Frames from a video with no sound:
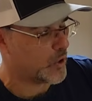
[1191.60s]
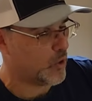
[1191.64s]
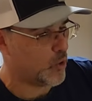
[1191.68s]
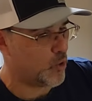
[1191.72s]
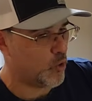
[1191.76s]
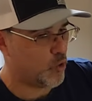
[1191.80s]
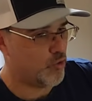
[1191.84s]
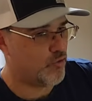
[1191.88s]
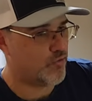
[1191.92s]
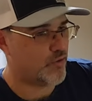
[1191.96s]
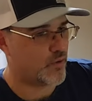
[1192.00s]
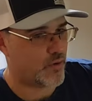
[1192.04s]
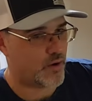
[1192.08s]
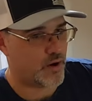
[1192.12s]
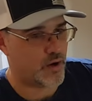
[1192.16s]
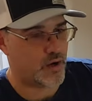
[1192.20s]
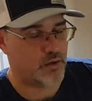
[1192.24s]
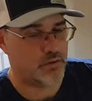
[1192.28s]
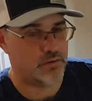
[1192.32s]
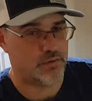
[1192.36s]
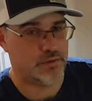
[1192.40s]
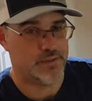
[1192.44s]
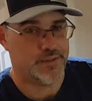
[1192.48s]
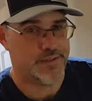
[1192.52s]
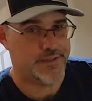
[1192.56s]

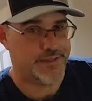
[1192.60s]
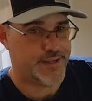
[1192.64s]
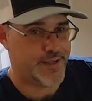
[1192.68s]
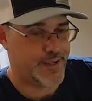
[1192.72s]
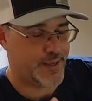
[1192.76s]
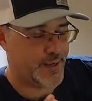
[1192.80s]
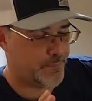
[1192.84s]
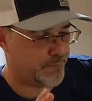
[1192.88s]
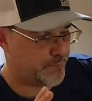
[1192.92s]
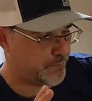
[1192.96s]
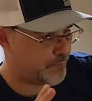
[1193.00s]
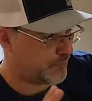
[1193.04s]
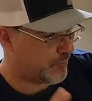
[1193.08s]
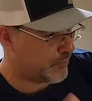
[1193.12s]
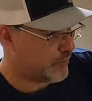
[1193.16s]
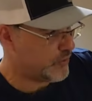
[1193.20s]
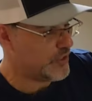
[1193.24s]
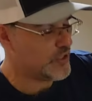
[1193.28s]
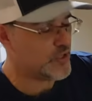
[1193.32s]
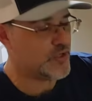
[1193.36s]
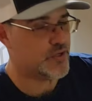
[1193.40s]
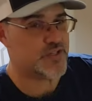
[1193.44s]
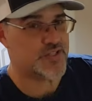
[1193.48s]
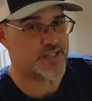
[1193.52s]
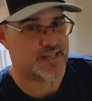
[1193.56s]
overall, a
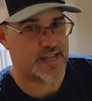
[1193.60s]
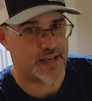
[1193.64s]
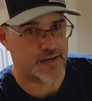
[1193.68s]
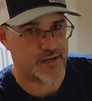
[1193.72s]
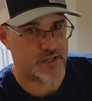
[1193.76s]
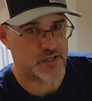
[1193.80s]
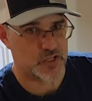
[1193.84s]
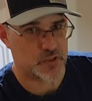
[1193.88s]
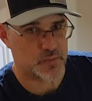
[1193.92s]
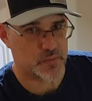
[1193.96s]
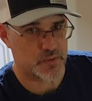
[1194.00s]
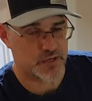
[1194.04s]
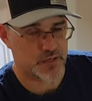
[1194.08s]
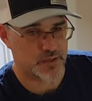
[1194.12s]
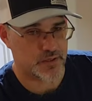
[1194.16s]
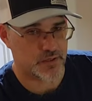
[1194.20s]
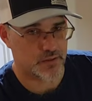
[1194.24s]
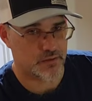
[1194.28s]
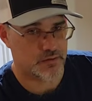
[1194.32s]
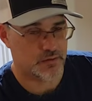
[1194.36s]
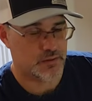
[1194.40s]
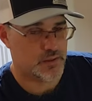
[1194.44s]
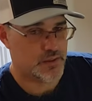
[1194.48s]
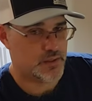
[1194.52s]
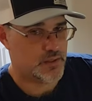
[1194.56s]
pretty good sounding
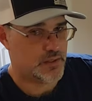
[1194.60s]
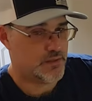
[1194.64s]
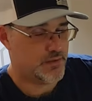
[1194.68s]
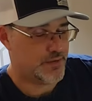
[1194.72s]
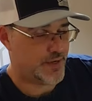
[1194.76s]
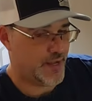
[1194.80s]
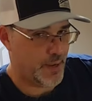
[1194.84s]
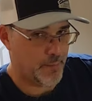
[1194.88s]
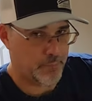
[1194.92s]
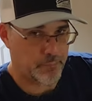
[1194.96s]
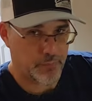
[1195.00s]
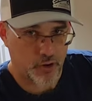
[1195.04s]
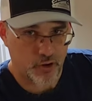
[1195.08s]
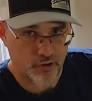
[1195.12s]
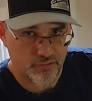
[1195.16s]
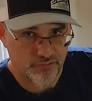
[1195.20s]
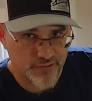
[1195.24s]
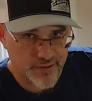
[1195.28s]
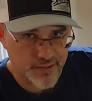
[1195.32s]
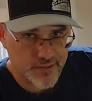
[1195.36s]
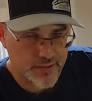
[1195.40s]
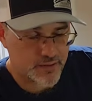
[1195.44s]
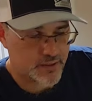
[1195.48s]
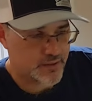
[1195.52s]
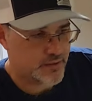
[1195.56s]
speaker, not
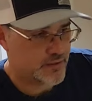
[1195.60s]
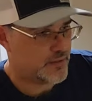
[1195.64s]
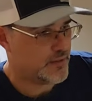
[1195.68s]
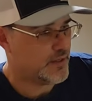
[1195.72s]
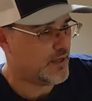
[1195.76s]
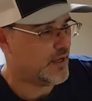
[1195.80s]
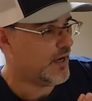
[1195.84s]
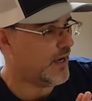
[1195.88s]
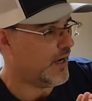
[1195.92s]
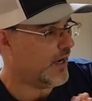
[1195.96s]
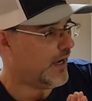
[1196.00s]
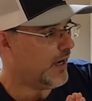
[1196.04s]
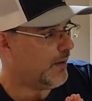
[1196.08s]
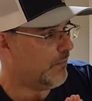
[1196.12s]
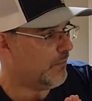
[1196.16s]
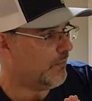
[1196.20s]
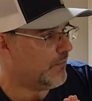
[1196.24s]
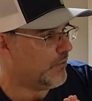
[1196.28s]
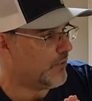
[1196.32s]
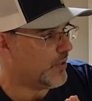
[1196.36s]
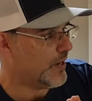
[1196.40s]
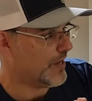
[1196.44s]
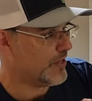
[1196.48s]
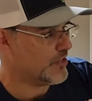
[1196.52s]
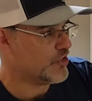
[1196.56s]
perfect.
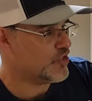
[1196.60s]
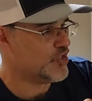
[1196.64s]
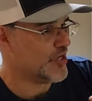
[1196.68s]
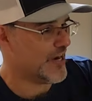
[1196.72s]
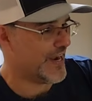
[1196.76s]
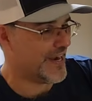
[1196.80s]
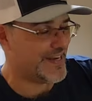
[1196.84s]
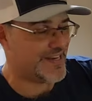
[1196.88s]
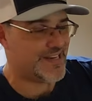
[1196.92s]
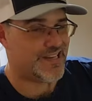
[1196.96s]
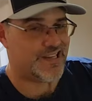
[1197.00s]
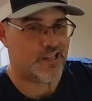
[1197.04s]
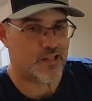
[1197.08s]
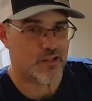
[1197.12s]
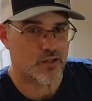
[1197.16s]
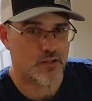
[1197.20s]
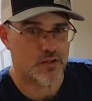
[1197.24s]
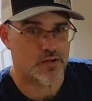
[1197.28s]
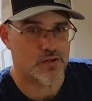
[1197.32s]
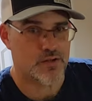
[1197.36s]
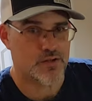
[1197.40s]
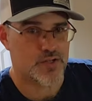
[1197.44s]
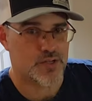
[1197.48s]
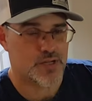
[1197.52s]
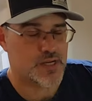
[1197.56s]
They're not giant
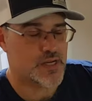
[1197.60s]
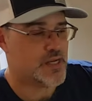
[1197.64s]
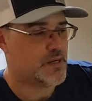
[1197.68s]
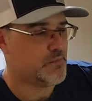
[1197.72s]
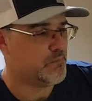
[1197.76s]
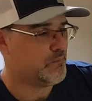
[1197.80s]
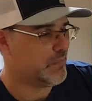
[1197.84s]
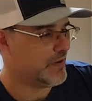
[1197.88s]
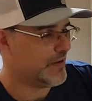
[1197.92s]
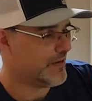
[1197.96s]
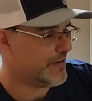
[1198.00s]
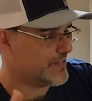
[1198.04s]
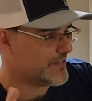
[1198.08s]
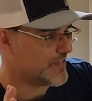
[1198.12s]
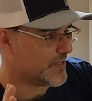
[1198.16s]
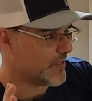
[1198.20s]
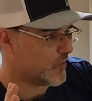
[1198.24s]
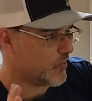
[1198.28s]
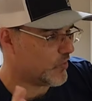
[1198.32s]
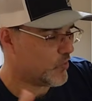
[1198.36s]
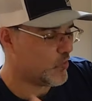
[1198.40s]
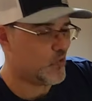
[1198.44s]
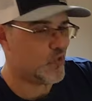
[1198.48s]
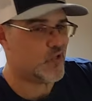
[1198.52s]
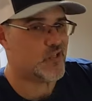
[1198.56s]
killers, but it's a
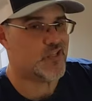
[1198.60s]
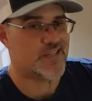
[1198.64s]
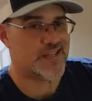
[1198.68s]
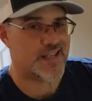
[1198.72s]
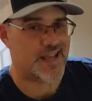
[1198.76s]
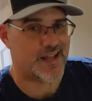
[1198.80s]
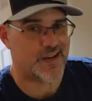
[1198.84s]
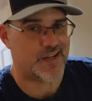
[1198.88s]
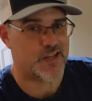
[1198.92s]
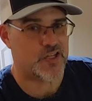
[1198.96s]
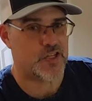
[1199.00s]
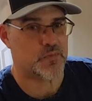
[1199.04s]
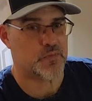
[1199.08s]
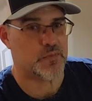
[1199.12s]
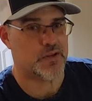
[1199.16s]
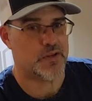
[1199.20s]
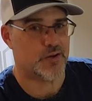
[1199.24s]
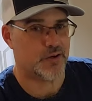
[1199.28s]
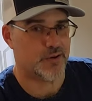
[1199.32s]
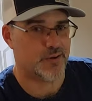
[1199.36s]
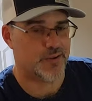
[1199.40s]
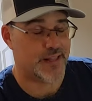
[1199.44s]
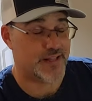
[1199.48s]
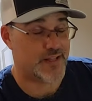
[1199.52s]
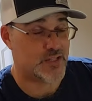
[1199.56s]
good sounding
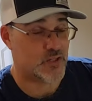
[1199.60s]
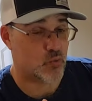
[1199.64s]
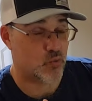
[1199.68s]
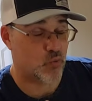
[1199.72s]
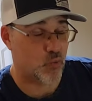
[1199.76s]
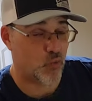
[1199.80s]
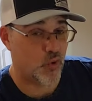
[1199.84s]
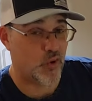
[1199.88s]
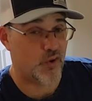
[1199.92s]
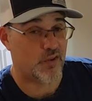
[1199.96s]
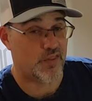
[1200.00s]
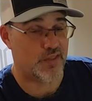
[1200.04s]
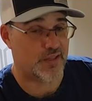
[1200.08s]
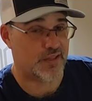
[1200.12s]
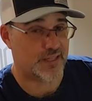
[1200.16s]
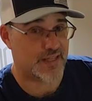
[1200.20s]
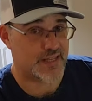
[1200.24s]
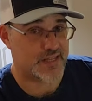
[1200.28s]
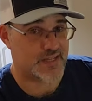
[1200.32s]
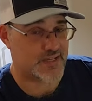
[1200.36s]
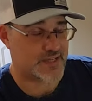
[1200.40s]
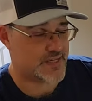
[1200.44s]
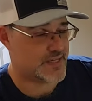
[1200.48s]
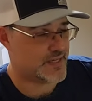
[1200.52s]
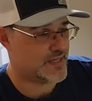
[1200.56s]
speaker that's worth a
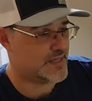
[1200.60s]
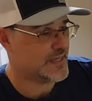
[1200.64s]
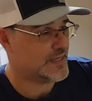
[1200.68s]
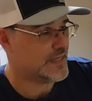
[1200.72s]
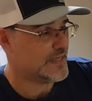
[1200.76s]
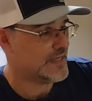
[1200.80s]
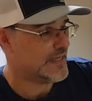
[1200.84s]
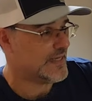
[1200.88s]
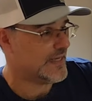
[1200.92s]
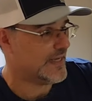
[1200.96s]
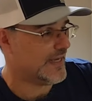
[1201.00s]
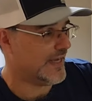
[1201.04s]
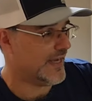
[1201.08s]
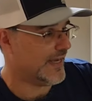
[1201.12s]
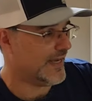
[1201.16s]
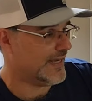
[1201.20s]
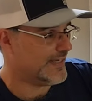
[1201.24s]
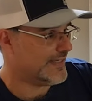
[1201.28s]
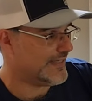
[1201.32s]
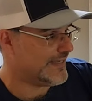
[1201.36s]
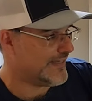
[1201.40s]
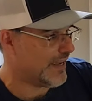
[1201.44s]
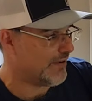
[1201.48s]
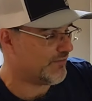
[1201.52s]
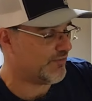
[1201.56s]
listen.
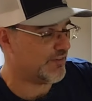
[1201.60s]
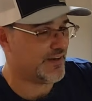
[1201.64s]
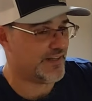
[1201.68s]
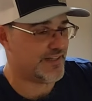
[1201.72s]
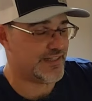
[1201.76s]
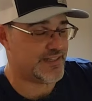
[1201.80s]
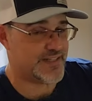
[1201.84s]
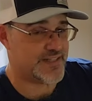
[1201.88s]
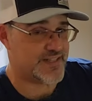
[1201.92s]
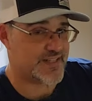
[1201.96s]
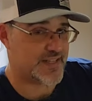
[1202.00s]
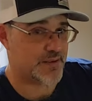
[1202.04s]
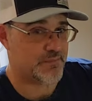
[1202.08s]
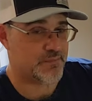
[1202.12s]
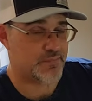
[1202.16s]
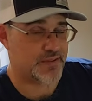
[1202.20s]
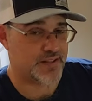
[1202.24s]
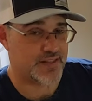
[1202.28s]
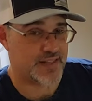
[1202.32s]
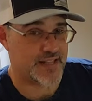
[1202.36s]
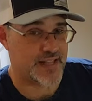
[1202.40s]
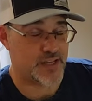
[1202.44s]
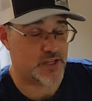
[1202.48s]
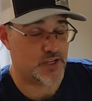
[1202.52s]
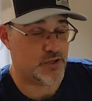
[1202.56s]
Definitely
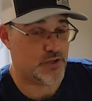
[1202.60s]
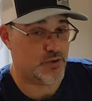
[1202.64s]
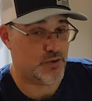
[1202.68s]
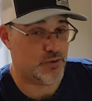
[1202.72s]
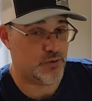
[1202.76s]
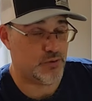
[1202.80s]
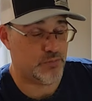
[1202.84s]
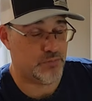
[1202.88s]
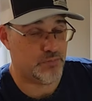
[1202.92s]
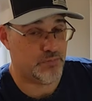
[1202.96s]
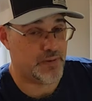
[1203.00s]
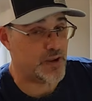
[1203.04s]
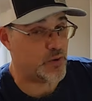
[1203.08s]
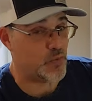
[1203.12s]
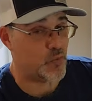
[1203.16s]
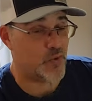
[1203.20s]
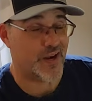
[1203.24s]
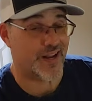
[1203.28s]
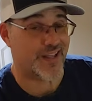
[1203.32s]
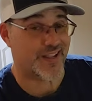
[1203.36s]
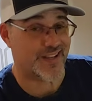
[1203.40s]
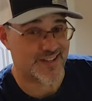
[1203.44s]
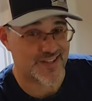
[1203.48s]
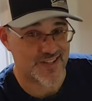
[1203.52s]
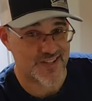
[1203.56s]
something that you might
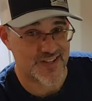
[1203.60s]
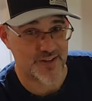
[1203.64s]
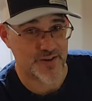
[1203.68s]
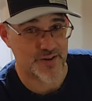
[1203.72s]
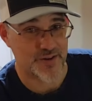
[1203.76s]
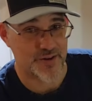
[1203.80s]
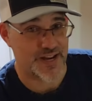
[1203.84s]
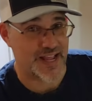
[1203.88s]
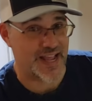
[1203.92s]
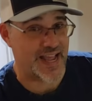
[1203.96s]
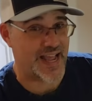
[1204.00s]
want to consider to